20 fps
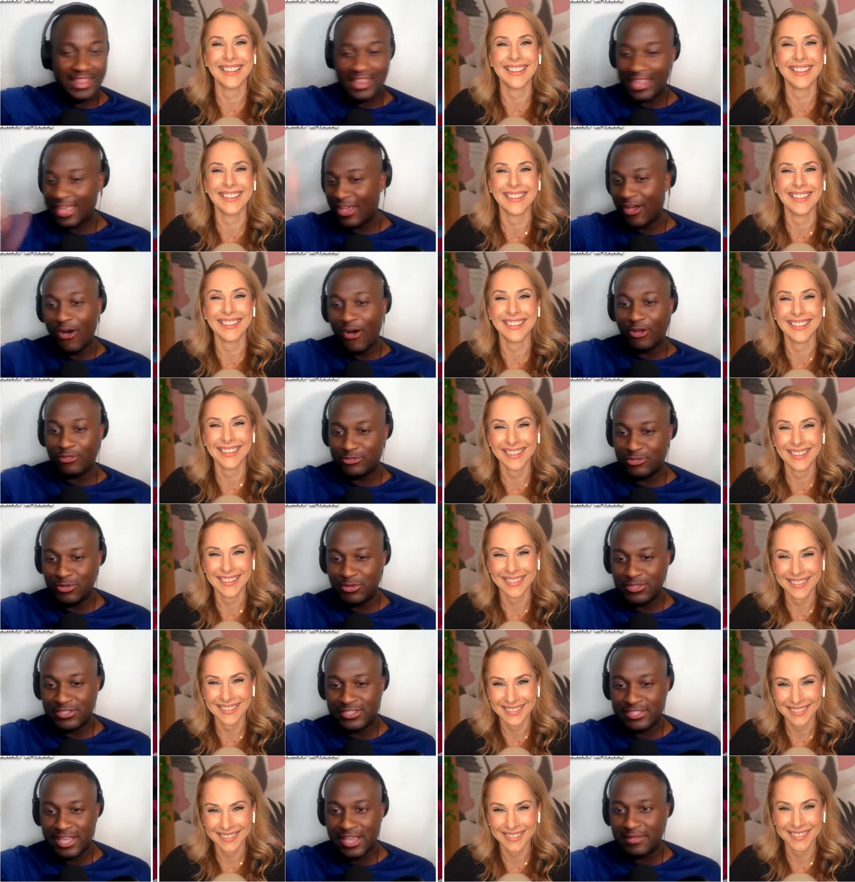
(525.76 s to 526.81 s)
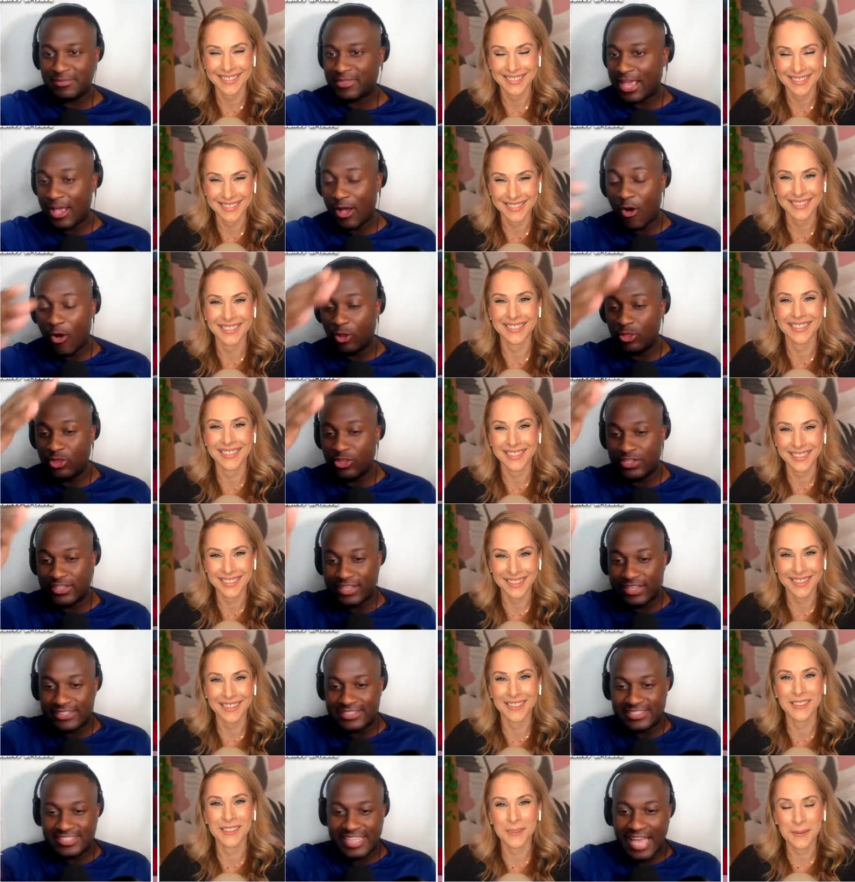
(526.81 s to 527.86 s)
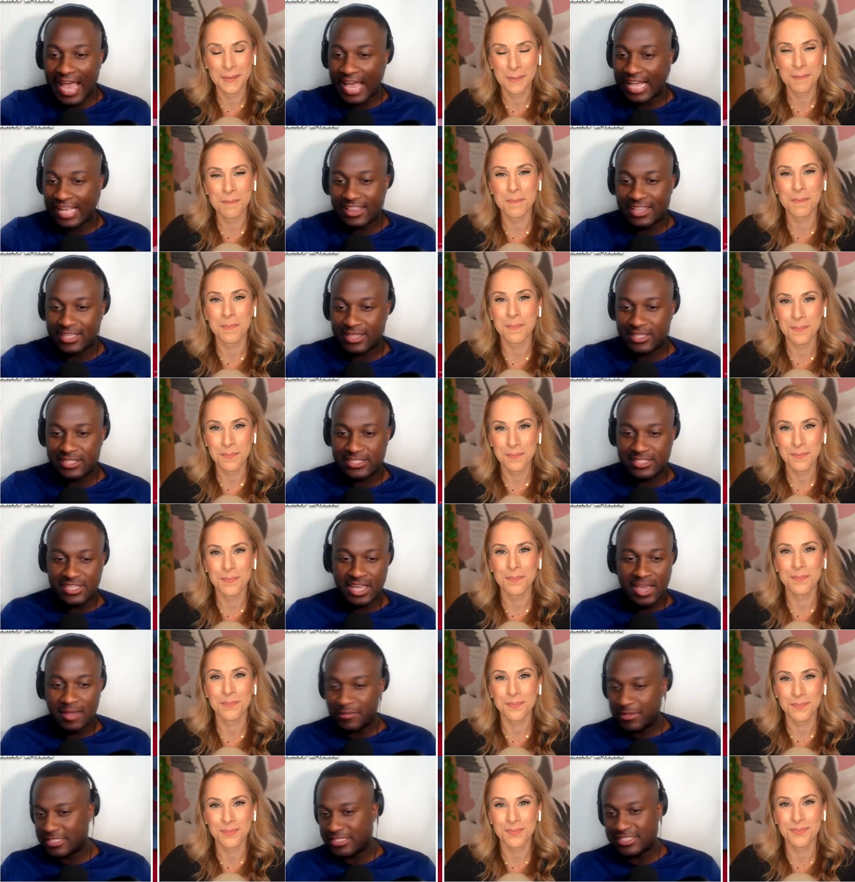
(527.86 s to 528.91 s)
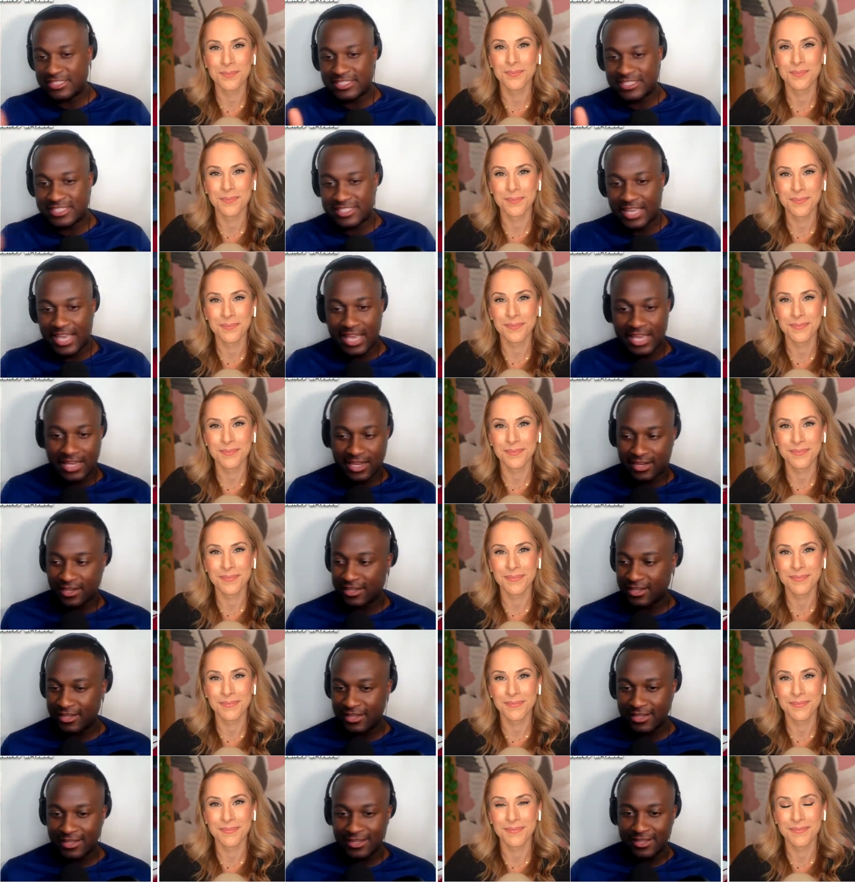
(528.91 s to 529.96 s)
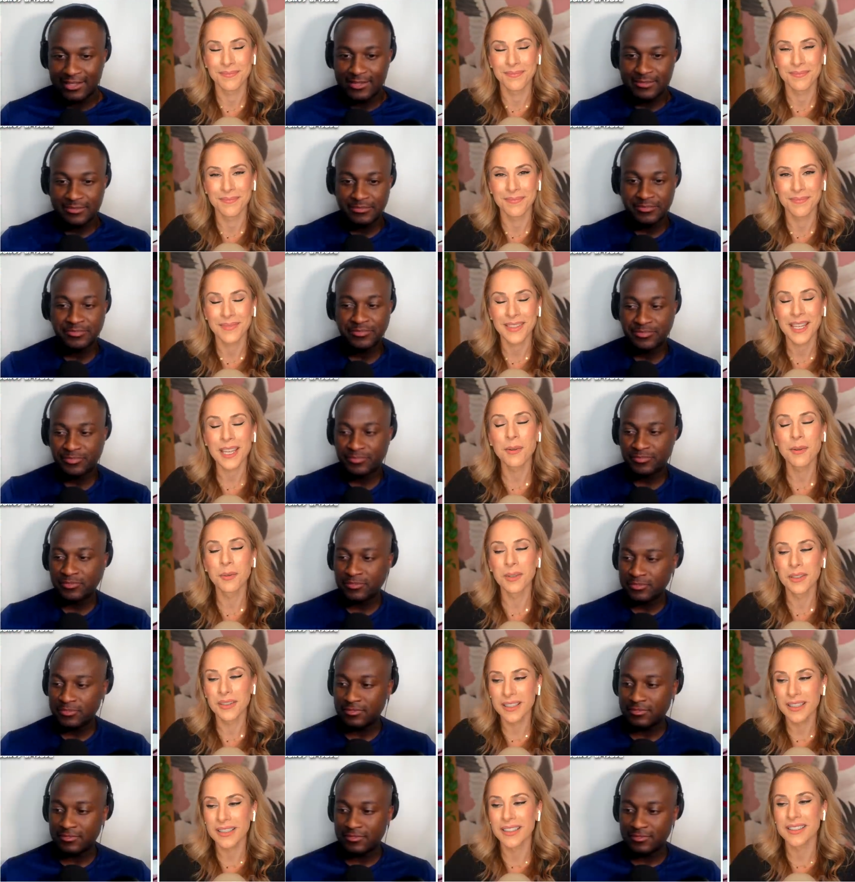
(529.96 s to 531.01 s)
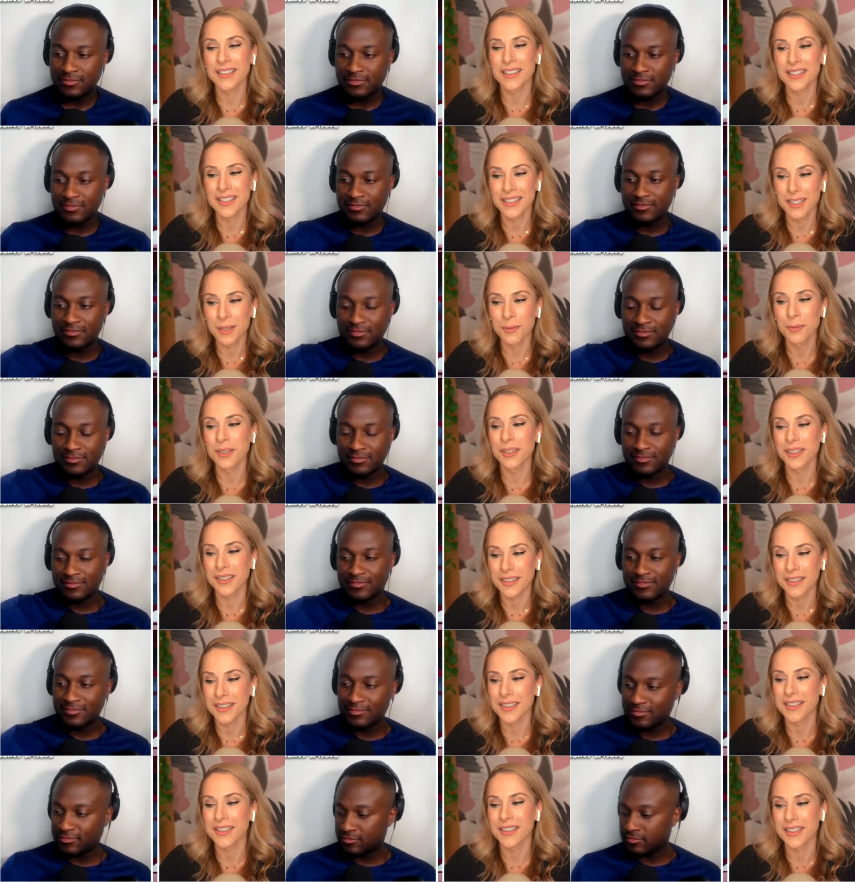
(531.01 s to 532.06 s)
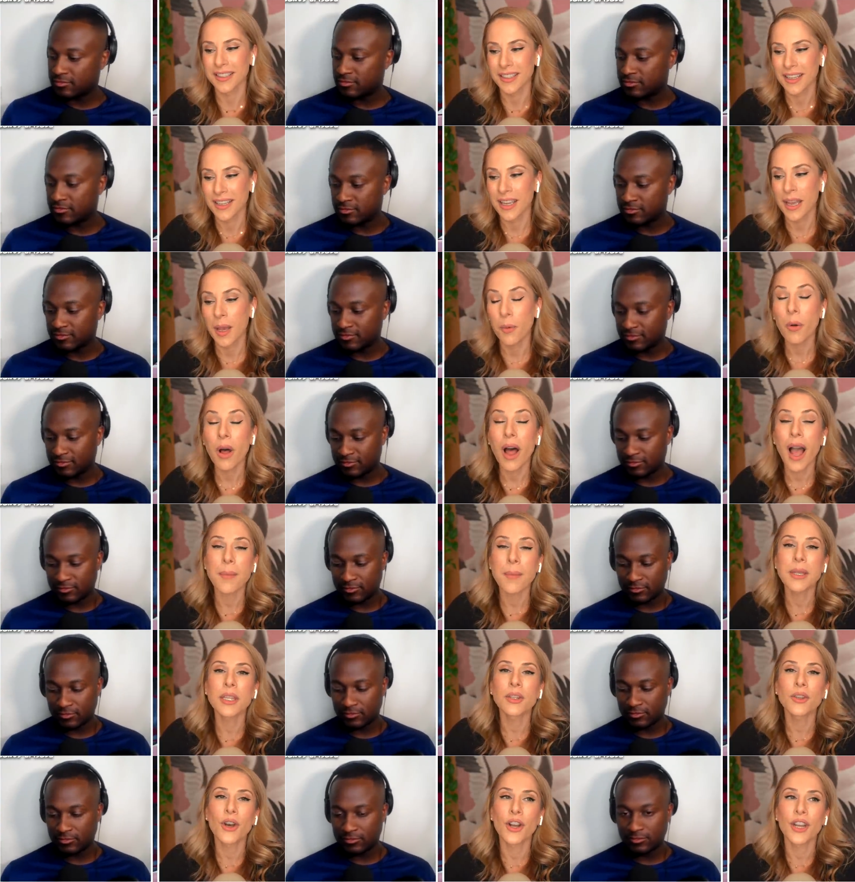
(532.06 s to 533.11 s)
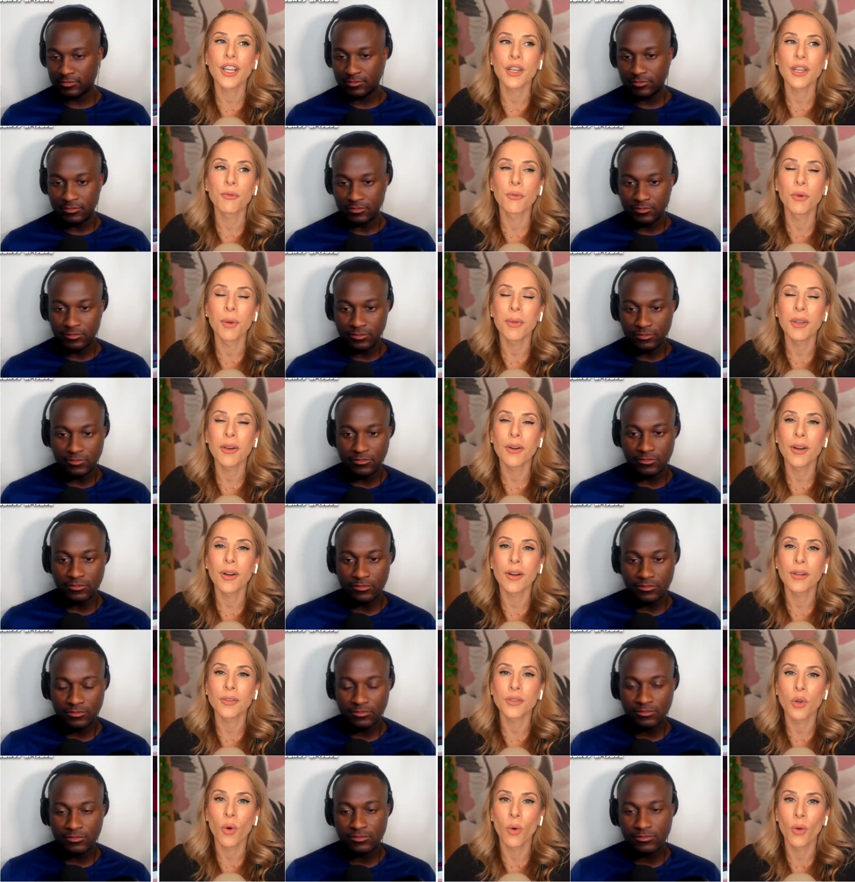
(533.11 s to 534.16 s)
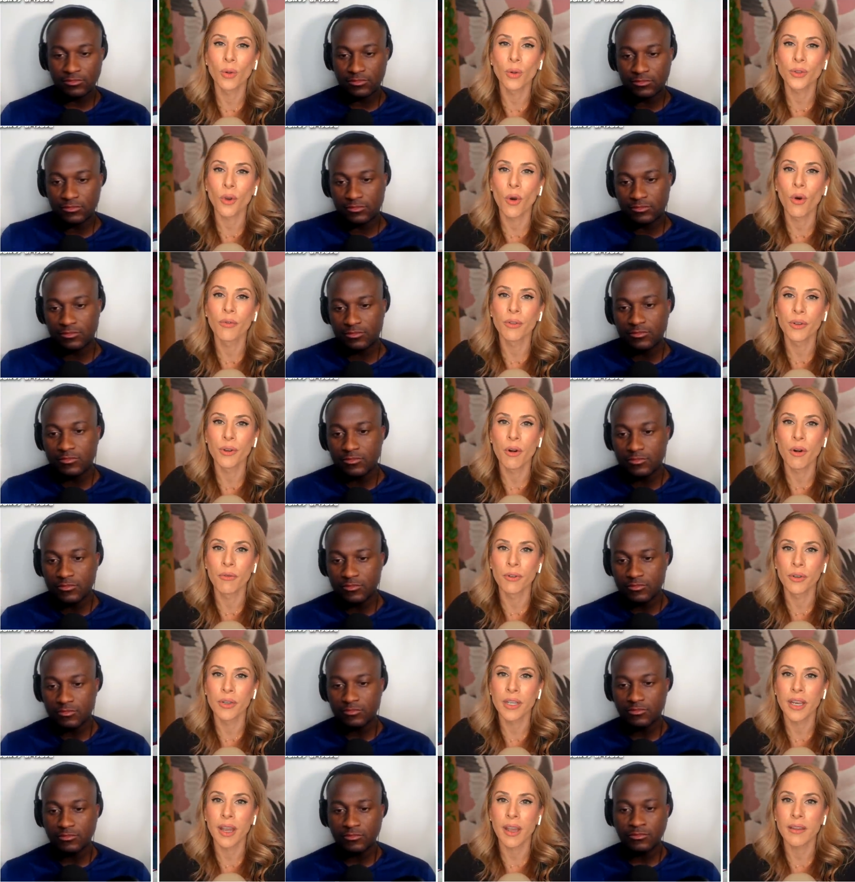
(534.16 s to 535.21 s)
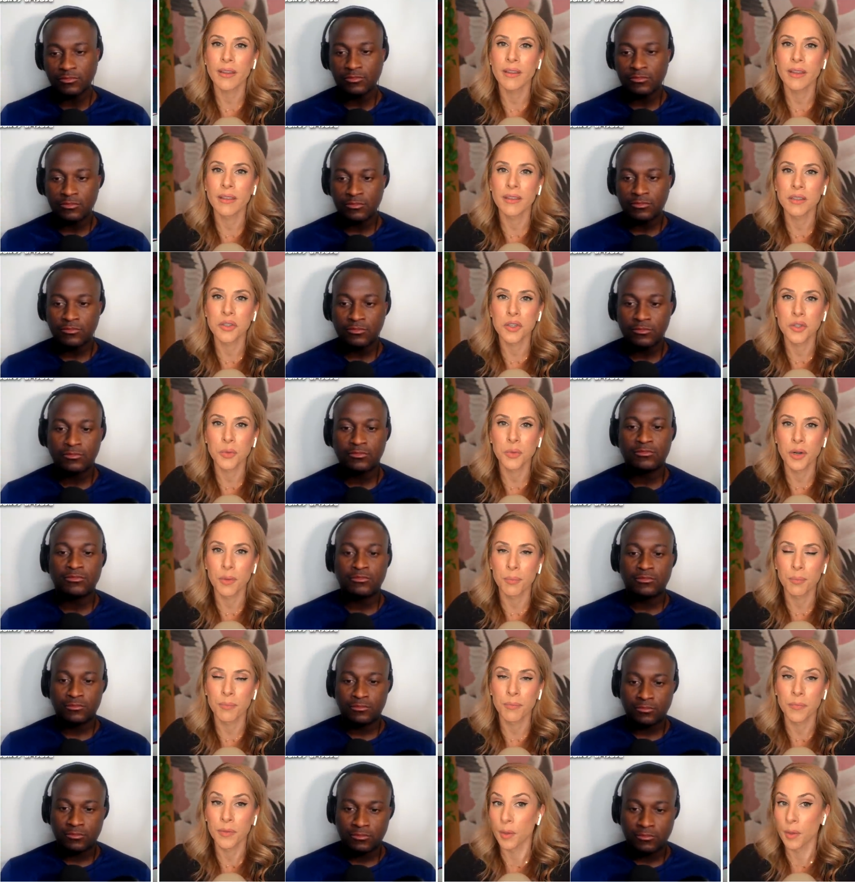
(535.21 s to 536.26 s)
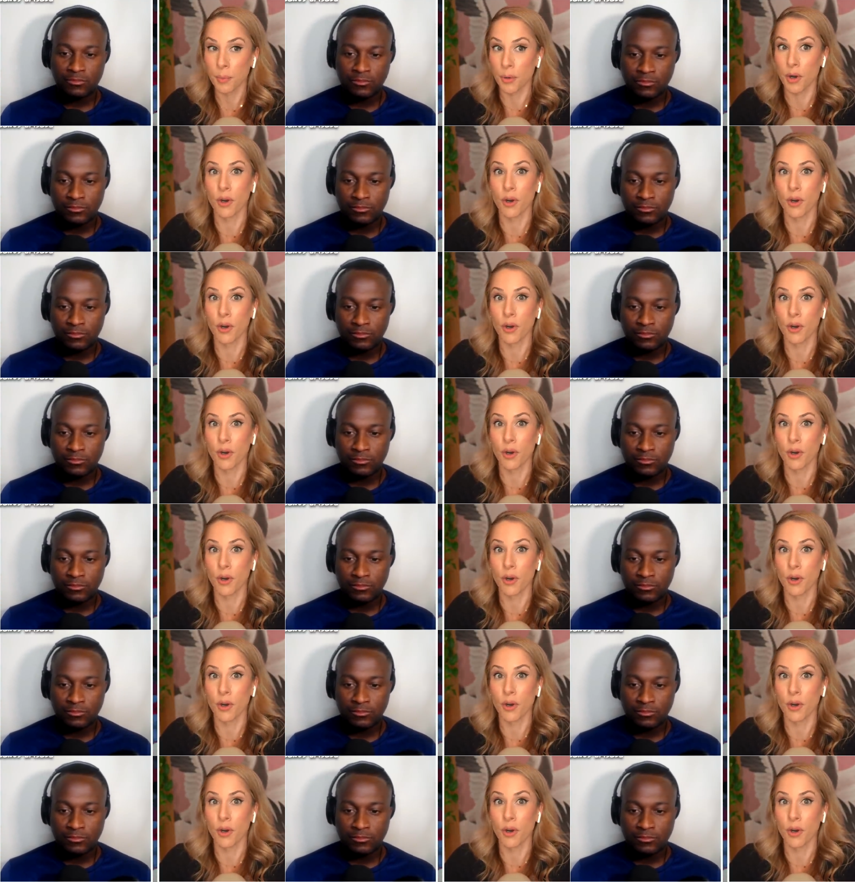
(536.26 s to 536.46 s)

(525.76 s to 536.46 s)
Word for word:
Speaker 1: and they all do the same. They all look exactly the same. It's insane.
Speaker 2: It really is. It really is. Well, I mean, look, if women are told over and over again that this is what a, the